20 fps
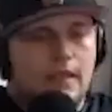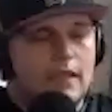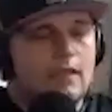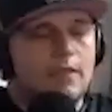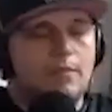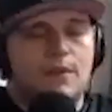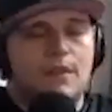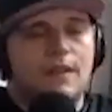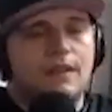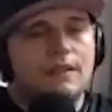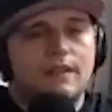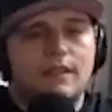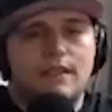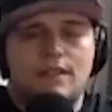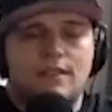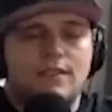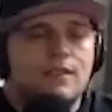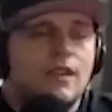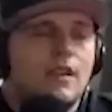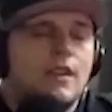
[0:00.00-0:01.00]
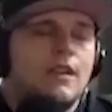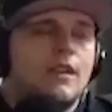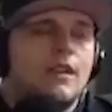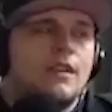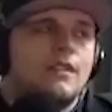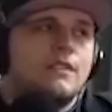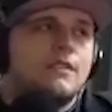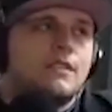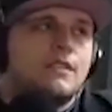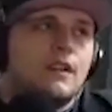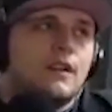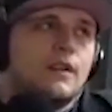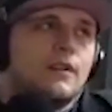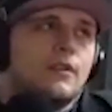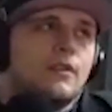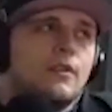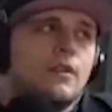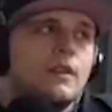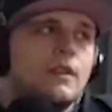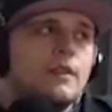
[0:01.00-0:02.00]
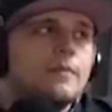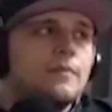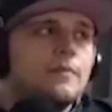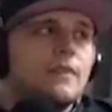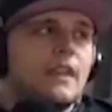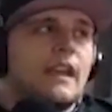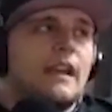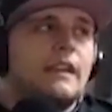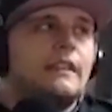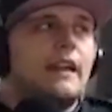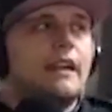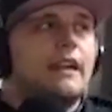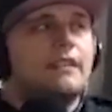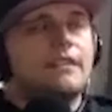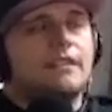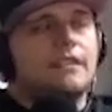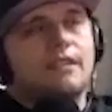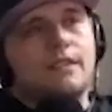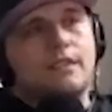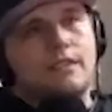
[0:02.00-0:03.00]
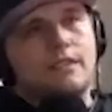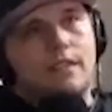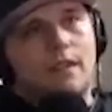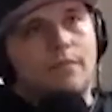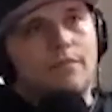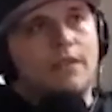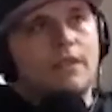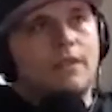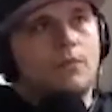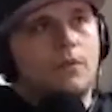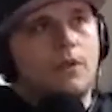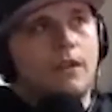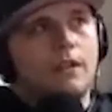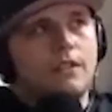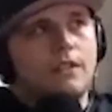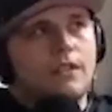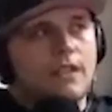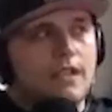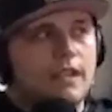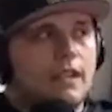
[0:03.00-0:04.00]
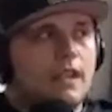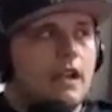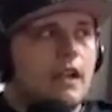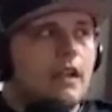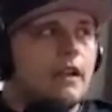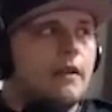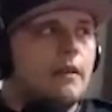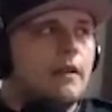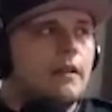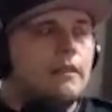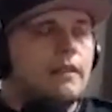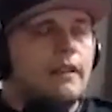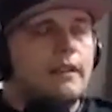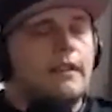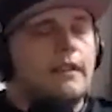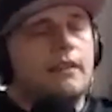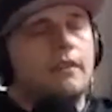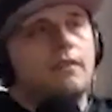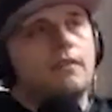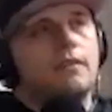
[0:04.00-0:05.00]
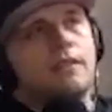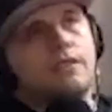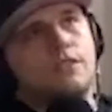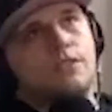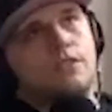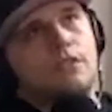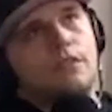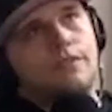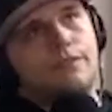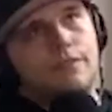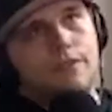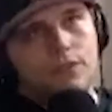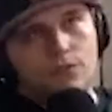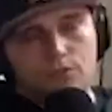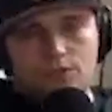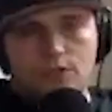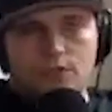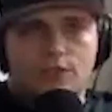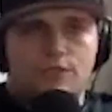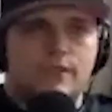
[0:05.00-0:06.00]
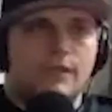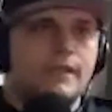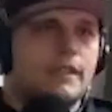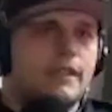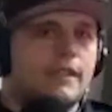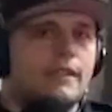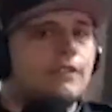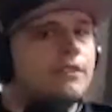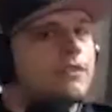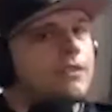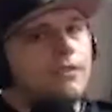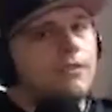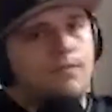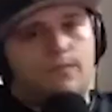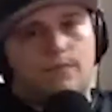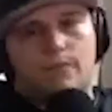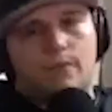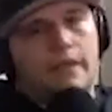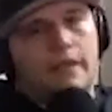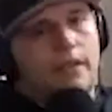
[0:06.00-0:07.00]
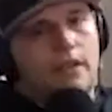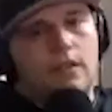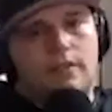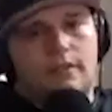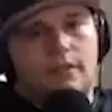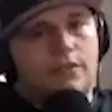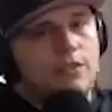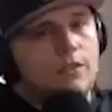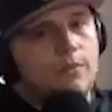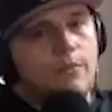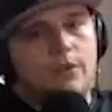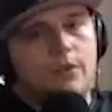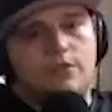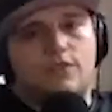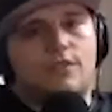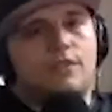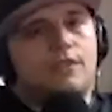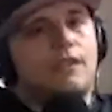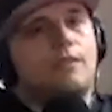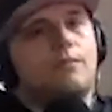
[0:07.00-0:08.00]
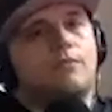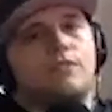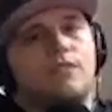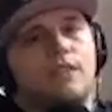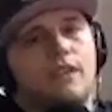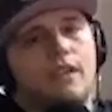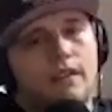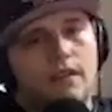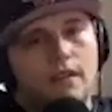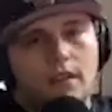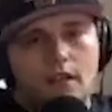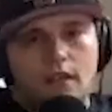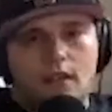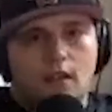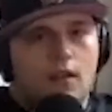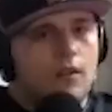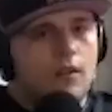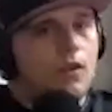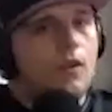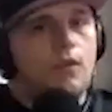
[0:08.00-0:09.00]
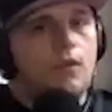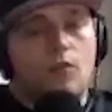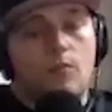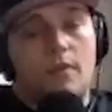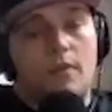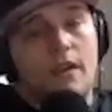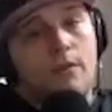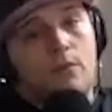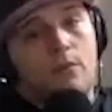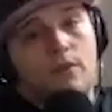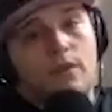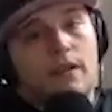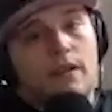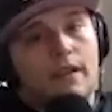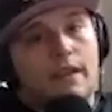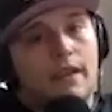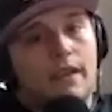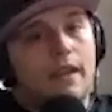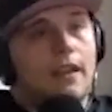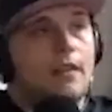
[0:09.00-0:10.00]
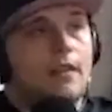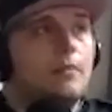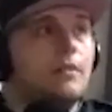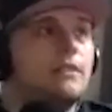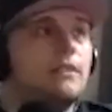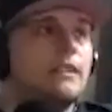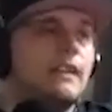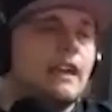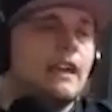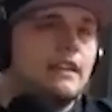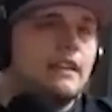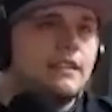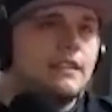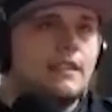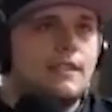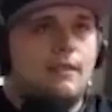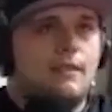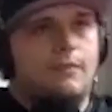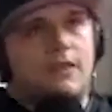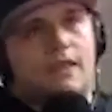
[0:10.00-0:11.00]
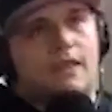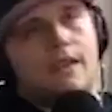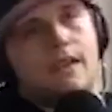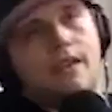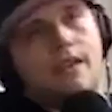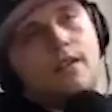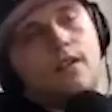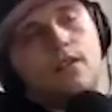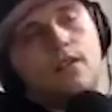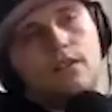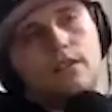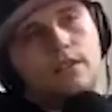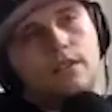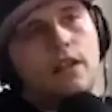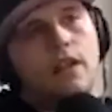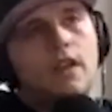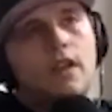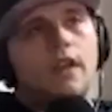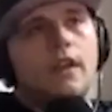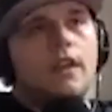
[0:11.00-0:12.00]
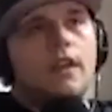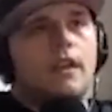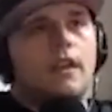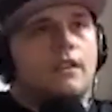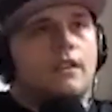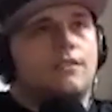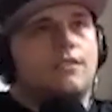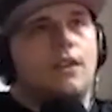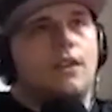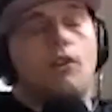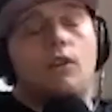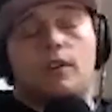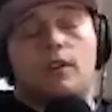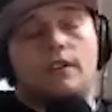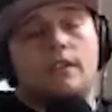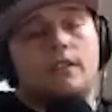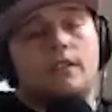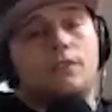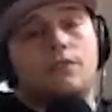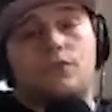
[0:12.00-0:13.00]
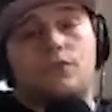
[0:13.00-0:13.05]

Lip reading: the big leagues. So, and that's something where it's like because the Futures League is like, there's a bunch of teams that are over by where I am, and the CCBL and so on. And the